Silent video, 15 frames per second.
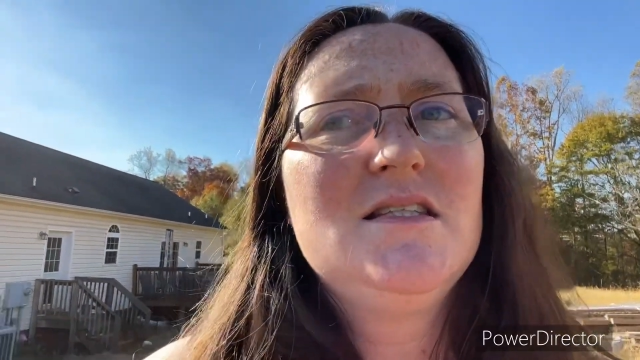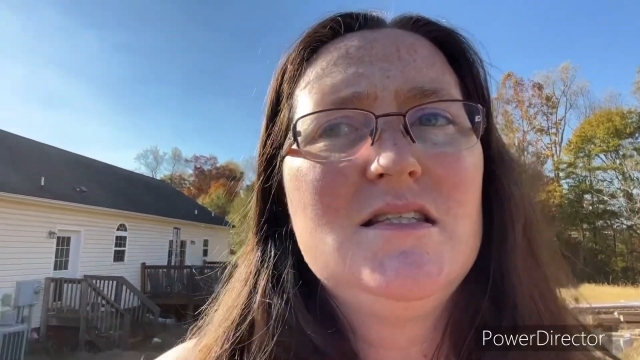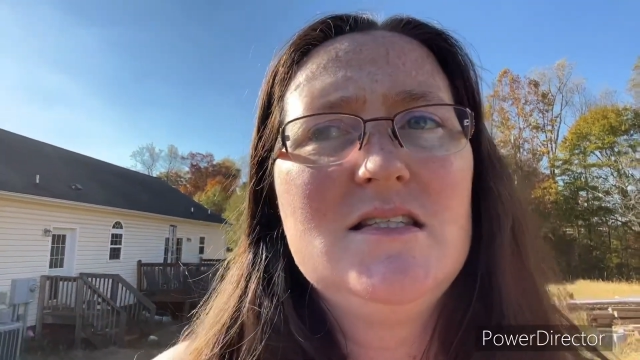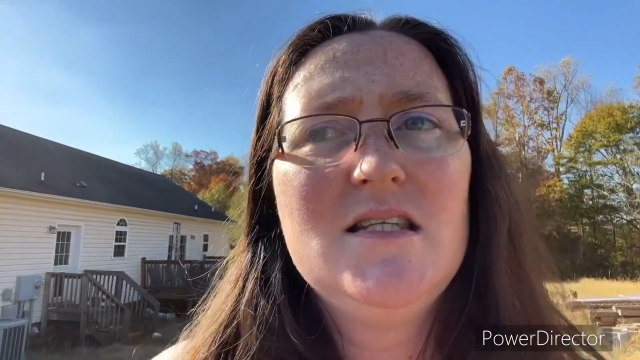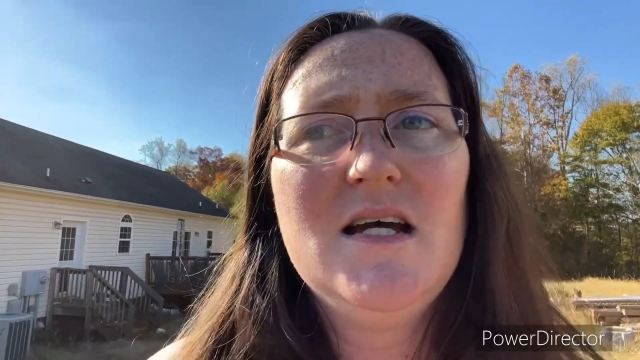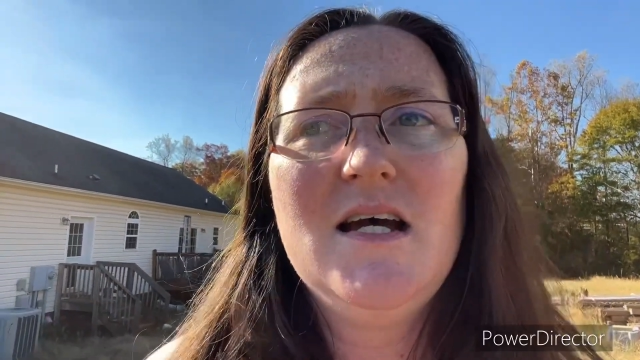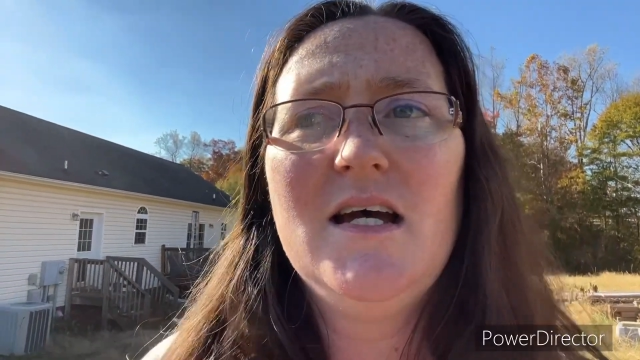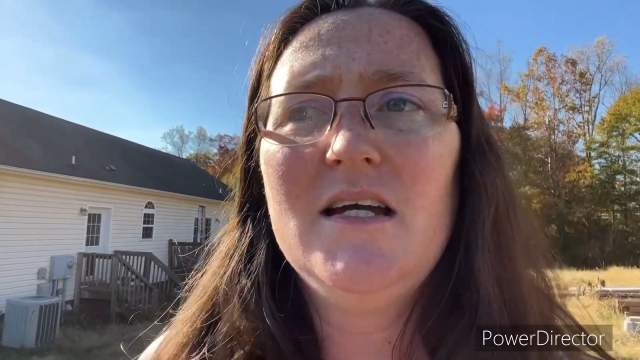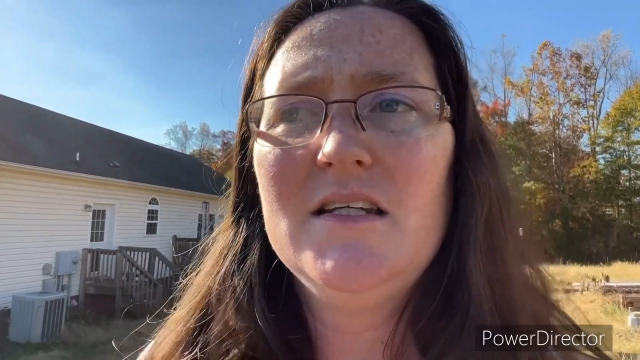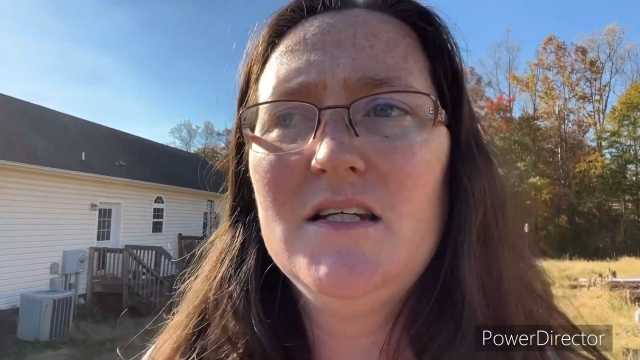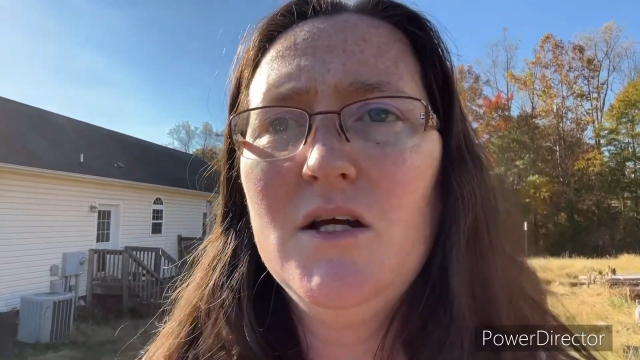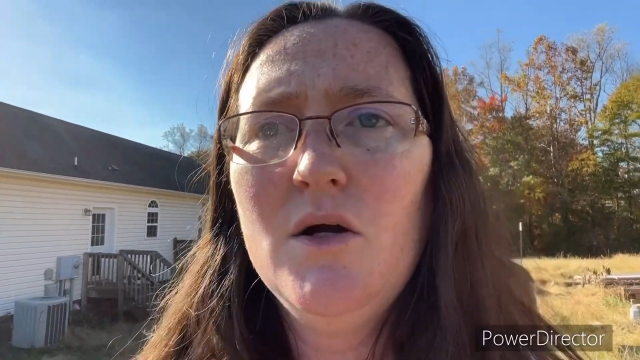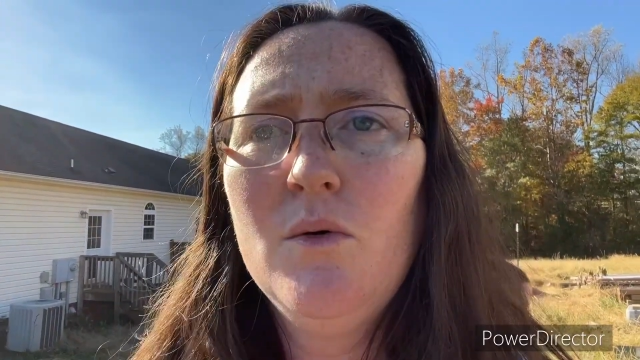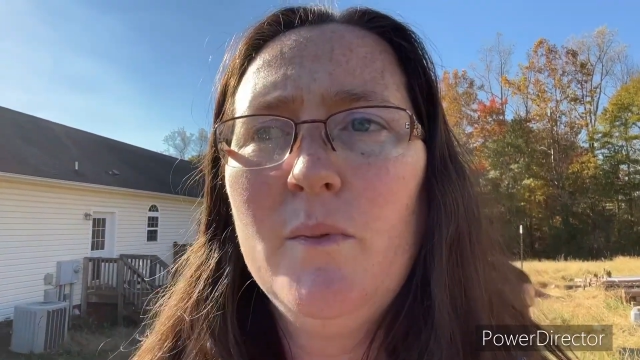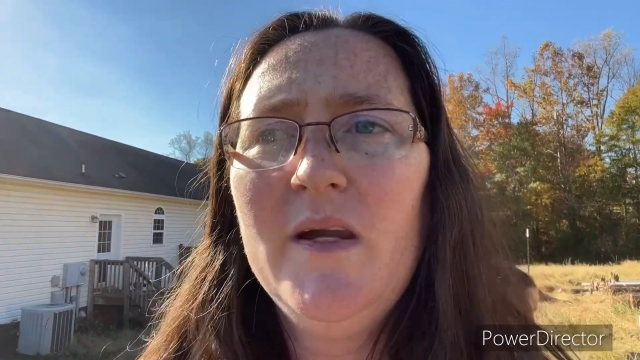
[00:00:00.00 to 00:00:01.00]
is
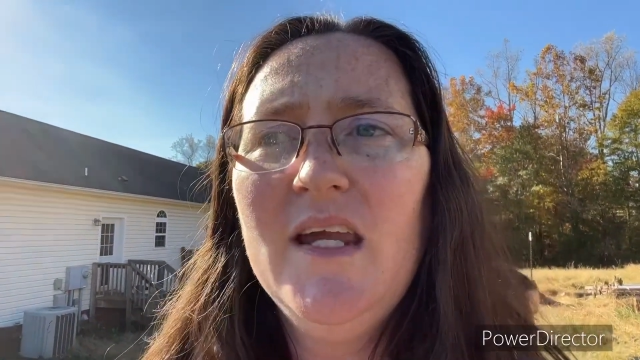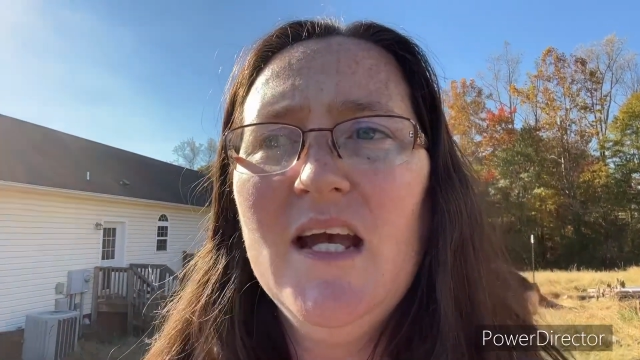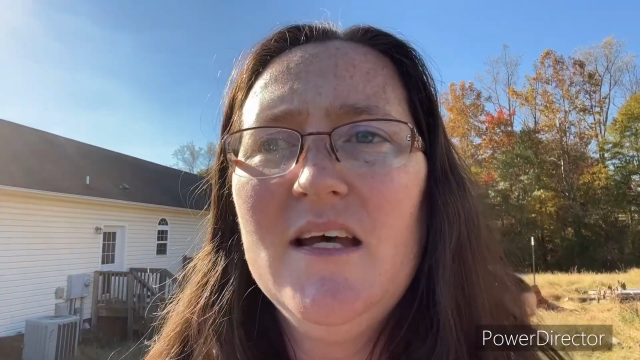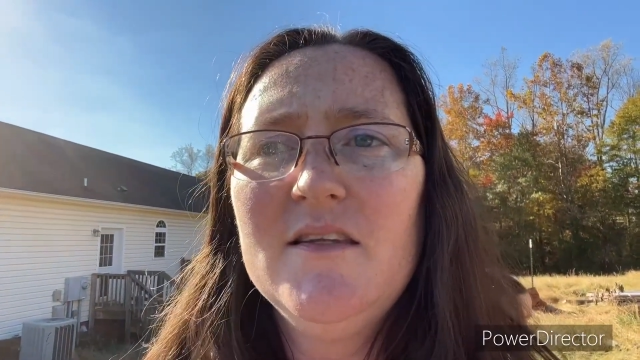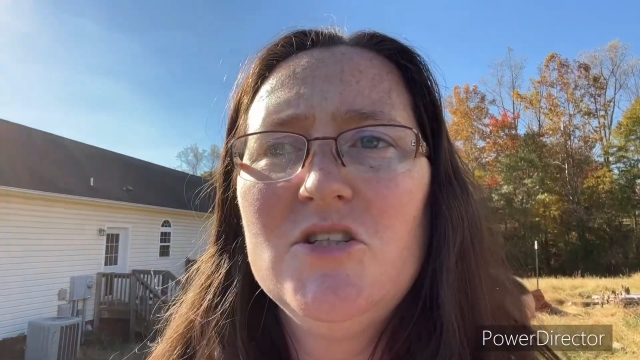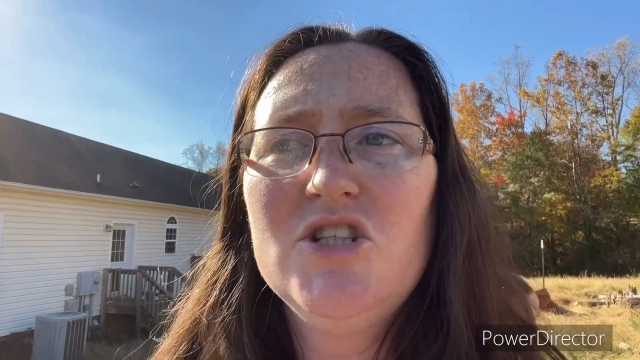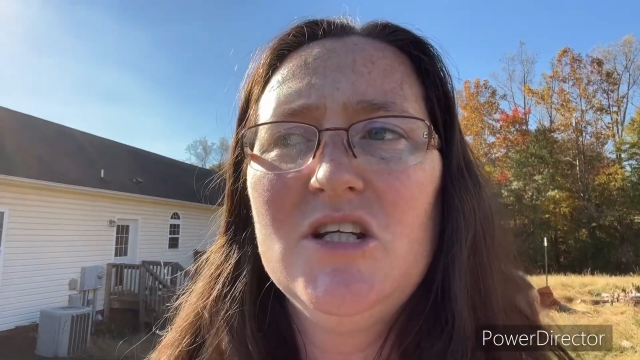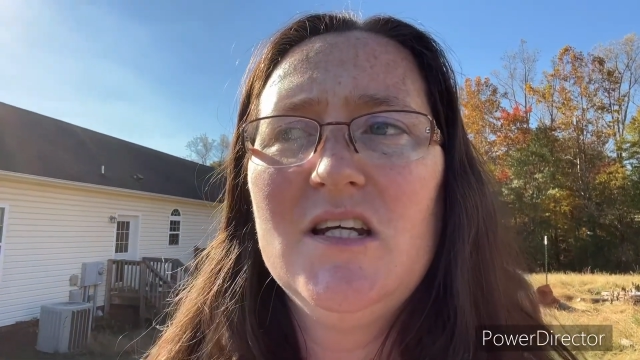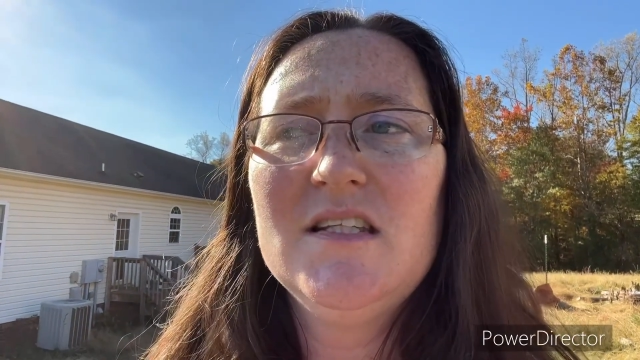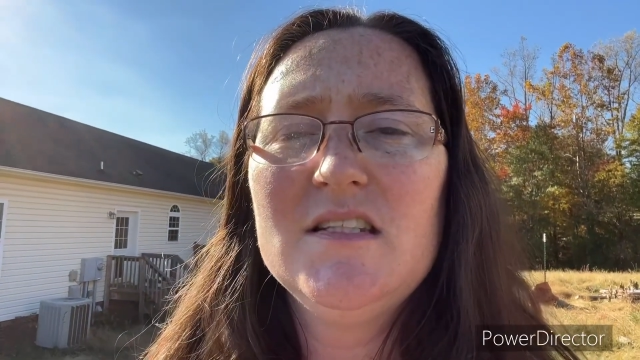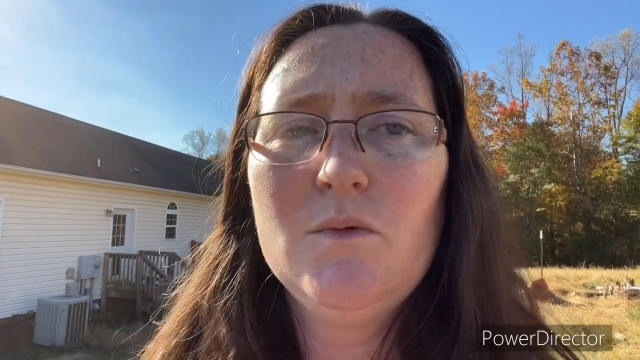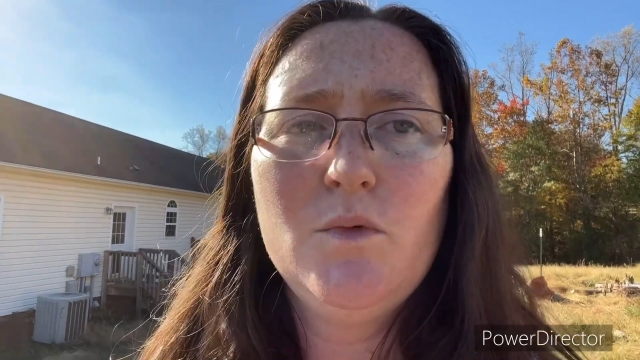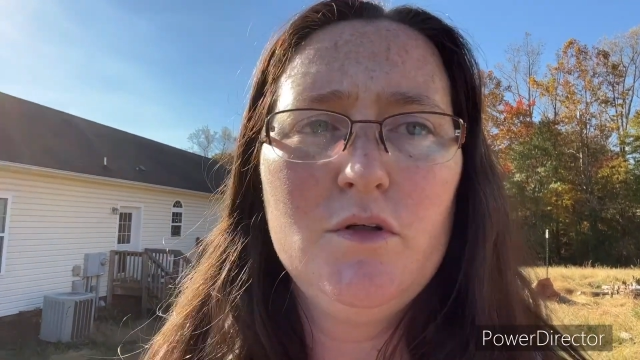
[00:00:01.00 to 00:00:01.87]
that we had the chickens in